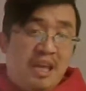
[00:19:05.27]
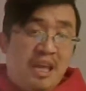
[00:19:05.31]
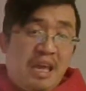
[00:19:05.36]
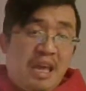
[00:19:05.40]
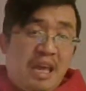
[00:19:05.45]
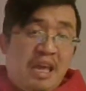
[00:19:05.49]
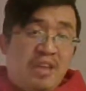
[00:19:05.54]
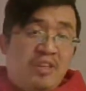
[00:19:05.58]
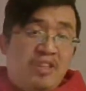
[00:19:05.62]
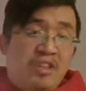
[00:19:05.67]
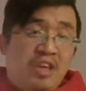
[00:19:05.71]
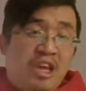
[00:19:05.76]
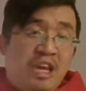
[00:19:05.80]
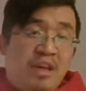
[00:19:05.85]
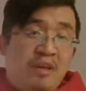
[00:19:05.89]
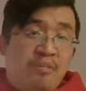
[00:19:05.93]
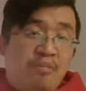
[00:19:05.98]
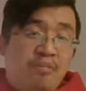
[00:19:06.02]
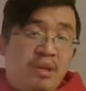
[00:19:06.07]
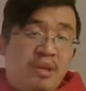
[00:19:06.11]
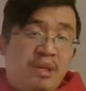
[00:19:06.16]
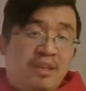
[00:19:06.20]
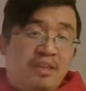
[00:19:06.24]
and
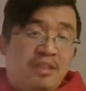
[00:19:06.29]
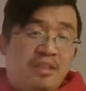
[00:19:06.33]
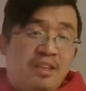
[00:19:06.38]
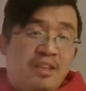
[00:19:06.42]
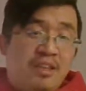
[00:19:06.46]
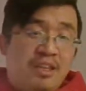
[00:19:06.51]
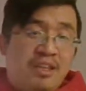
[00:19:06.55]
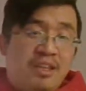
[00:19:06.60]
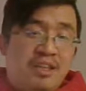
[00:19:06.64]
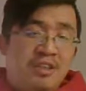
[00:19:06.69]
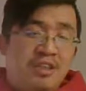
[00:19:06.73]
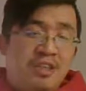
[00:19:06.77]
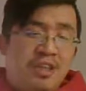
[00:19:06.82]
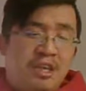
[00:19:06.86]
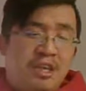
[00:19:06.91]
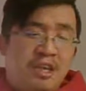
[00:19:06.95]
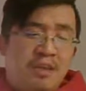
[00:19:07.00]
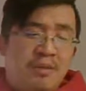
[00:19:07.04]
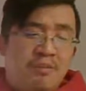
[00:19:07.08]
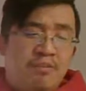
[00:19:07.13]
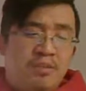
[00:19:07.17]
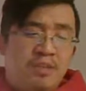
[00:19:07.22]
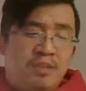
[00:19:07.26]
that means a lot of
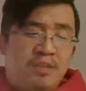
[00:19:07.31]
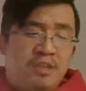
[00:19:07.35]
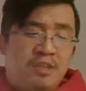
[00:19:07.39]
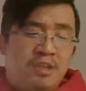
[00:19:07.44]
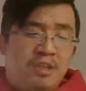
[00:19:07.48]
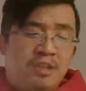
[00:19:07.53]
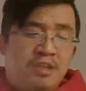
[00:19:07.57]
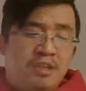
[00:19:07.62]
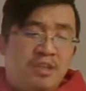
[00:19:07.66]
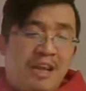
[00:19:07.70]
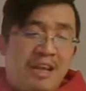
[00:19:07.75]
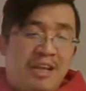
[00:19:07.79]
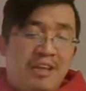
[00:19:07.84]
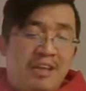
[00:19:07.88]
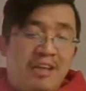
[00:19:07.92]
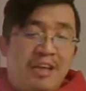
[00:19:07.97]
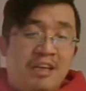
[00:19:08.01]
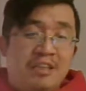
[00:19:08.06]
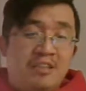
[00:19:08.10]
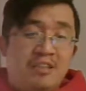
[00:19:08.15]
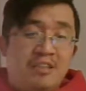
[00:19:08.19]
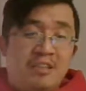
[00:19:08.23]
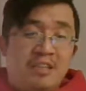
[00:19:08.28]
times there's like
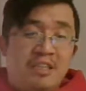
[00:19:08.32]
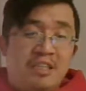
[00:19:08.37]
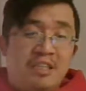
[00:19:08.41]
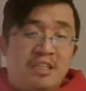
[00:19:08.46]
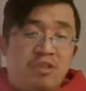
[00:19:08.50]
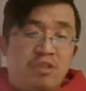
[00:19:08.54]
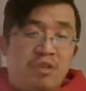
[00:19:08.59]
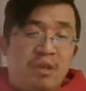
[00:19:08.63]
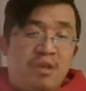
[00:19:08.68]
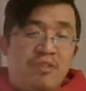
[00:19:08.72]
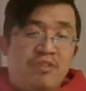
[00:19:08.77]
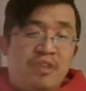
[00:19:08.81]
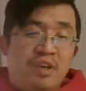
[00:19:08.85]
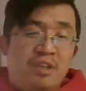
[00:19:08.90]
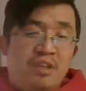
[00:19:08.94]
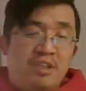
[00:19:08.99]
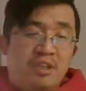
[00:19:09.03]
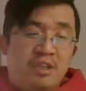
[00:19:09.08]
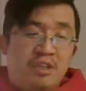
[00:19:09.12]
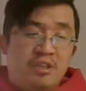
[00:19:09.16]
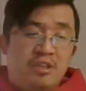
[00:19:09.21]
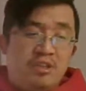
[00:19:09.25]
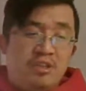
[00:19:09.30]
less and less qualified
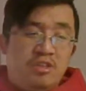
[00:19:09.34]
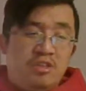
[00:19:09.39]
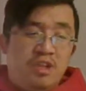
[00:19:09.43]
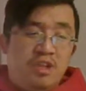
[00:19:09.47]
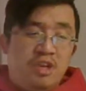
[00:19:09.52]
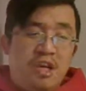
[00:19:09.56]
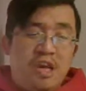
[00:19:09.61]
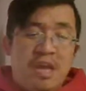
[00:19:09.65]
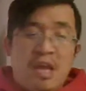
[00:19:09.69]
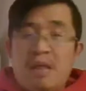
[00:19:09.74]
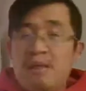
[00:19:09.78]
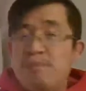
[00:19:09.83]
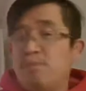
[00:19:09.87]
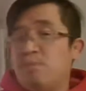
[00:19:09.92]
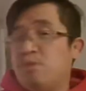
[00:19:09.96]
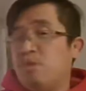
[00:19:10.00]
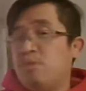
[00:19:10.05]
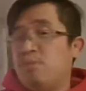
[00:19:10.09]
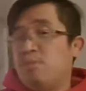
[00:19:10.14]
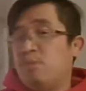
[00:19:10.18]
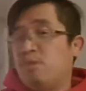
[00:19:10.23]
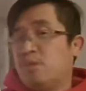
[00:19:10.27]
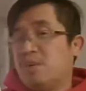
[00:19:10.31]
teachers and
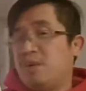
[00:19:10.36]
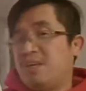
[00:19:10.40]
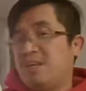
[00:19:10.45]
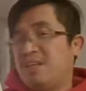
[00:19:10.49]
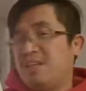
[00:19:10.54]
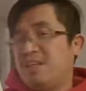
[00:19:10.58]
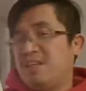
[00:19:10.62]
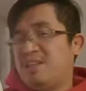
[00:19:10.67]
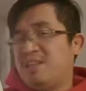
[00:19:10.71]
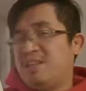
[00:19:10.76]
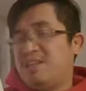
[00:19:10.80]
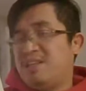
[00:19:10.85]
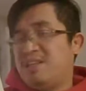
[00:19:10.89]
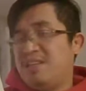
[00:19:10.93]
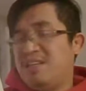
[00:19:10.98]
more kids.